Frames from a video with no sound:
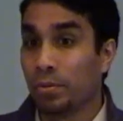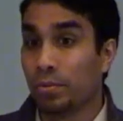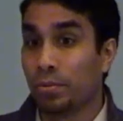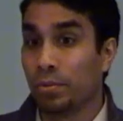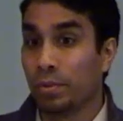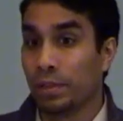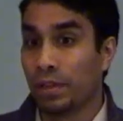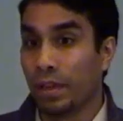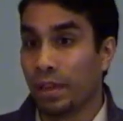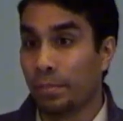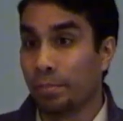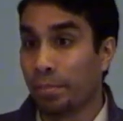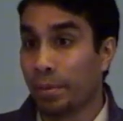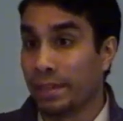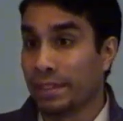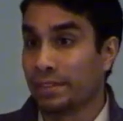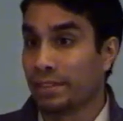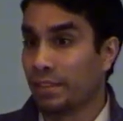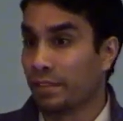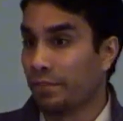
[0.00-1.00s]
who
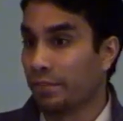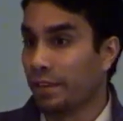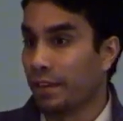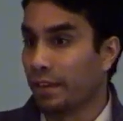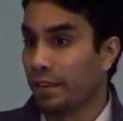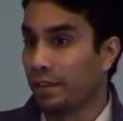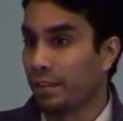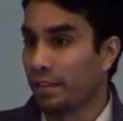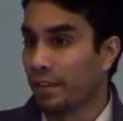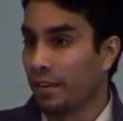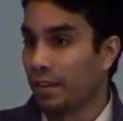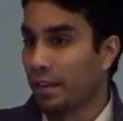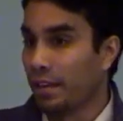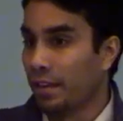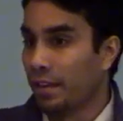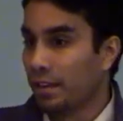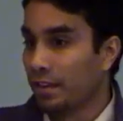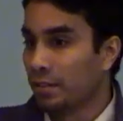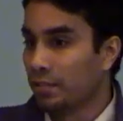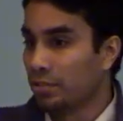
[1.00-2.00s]
embraced the faith
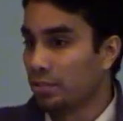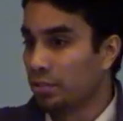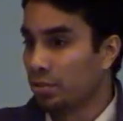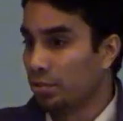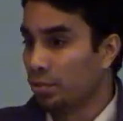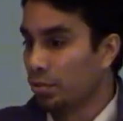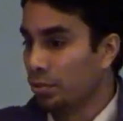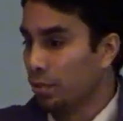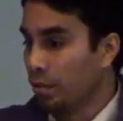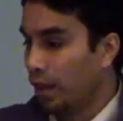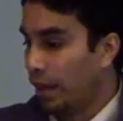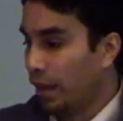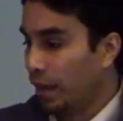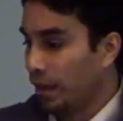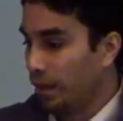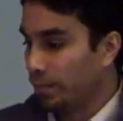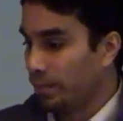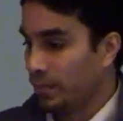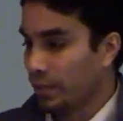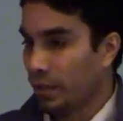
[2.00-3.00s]
to
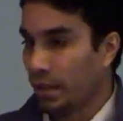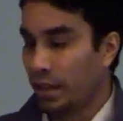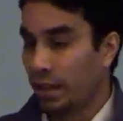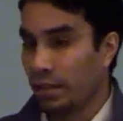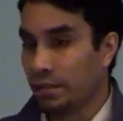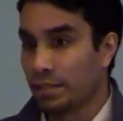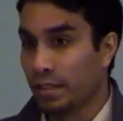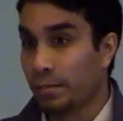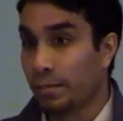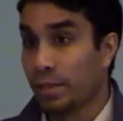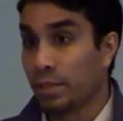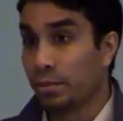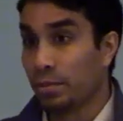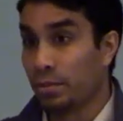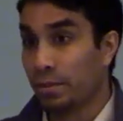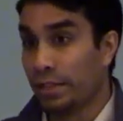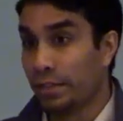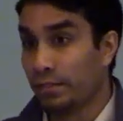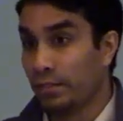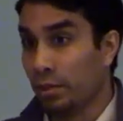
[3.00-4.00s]
somebody who
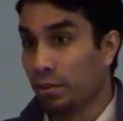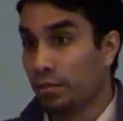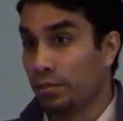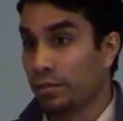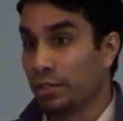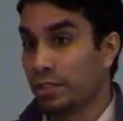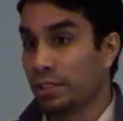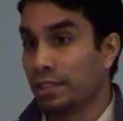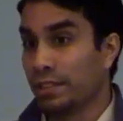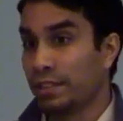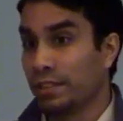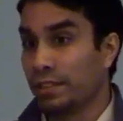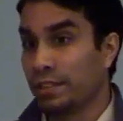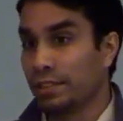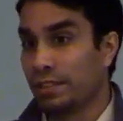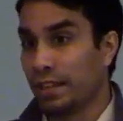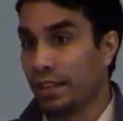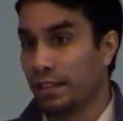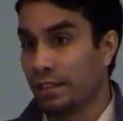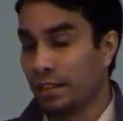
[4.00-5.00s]
lived
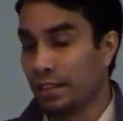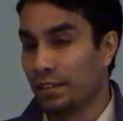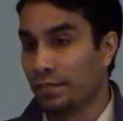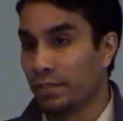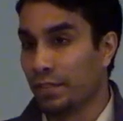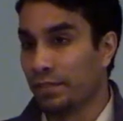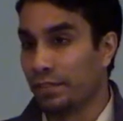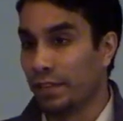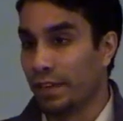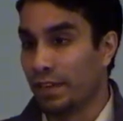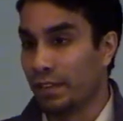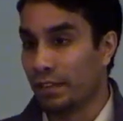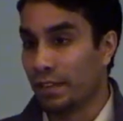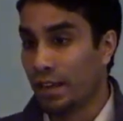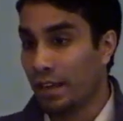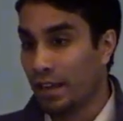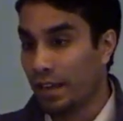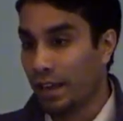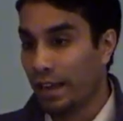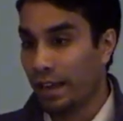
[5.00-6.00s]
overseas and lived the faith.
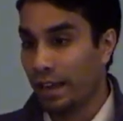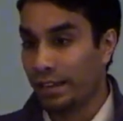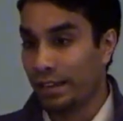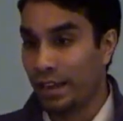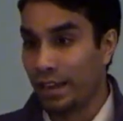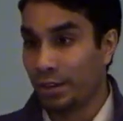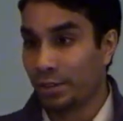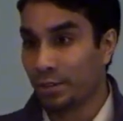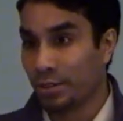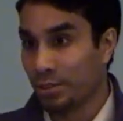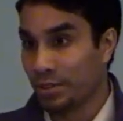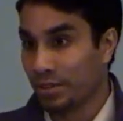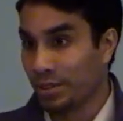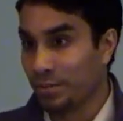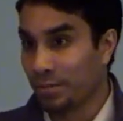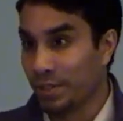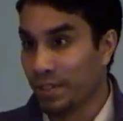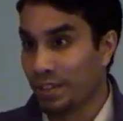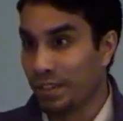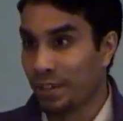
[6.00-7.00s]
And now you're to
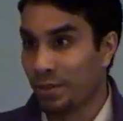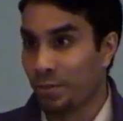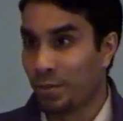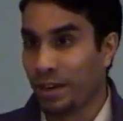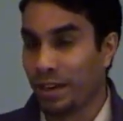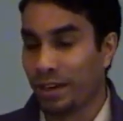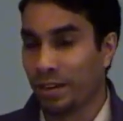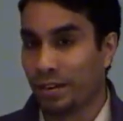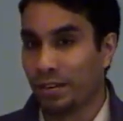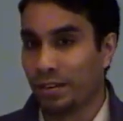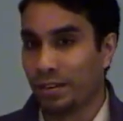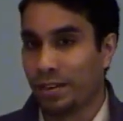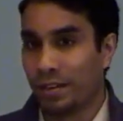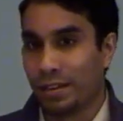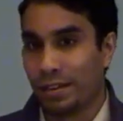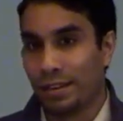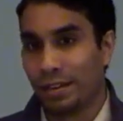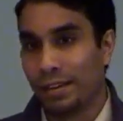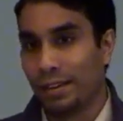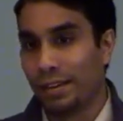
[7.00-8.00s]
me where
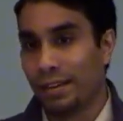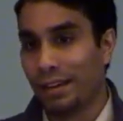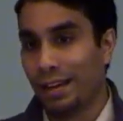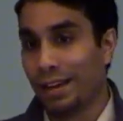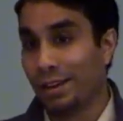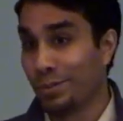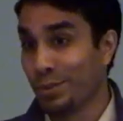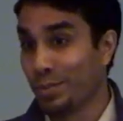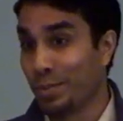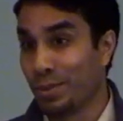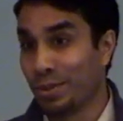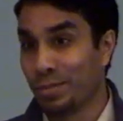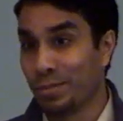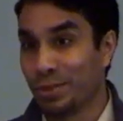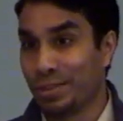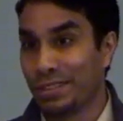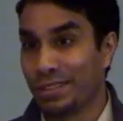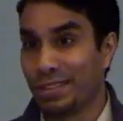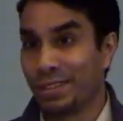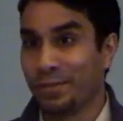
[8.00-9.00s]
I was born
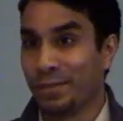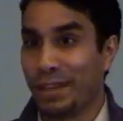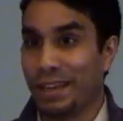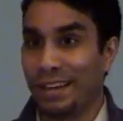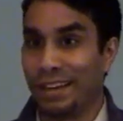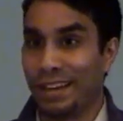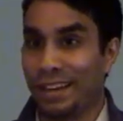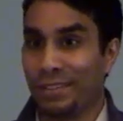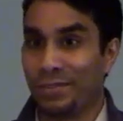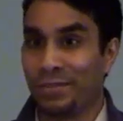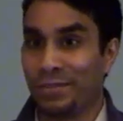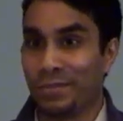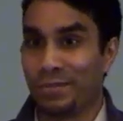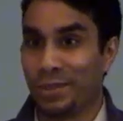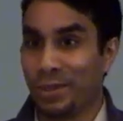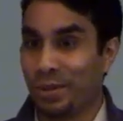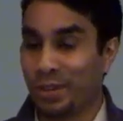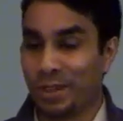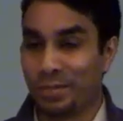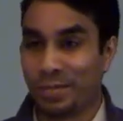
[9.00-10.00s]
Muslim and I've
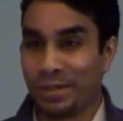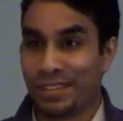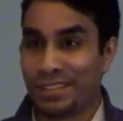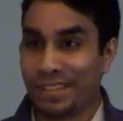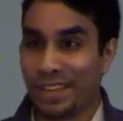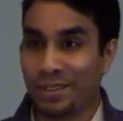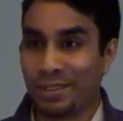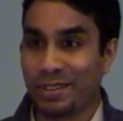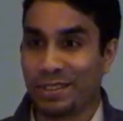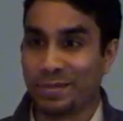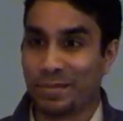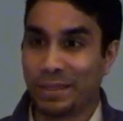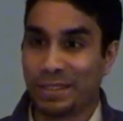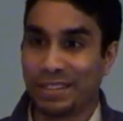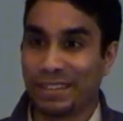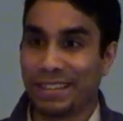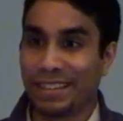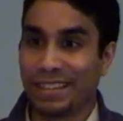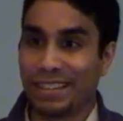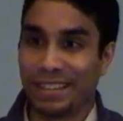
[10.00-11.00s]
grown up in Southeast
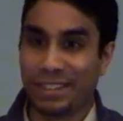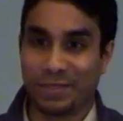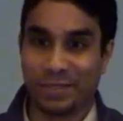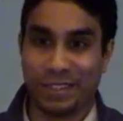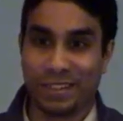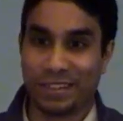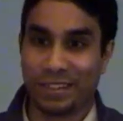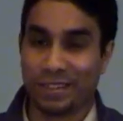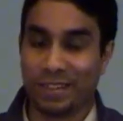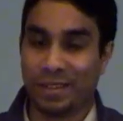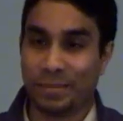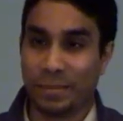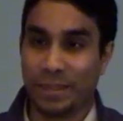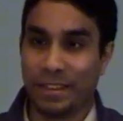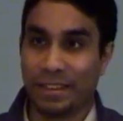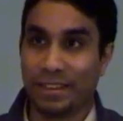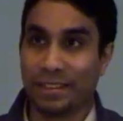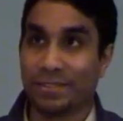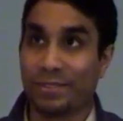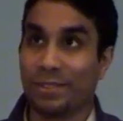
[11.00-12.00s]
Michigan, lived here all my
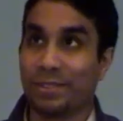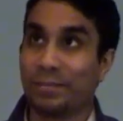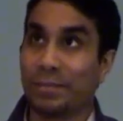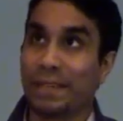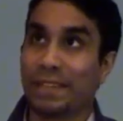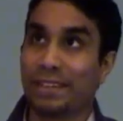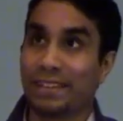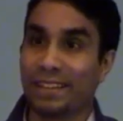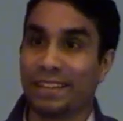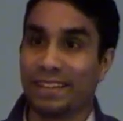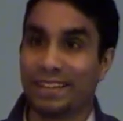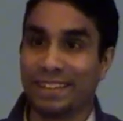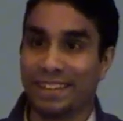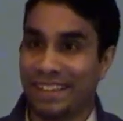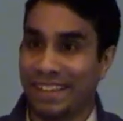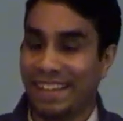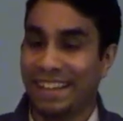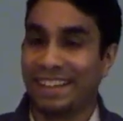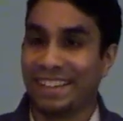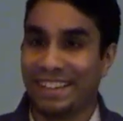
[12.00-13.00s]
life. Oh my God!
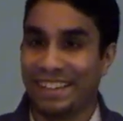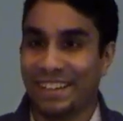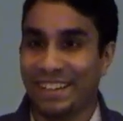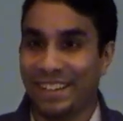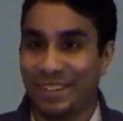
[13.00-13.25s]
And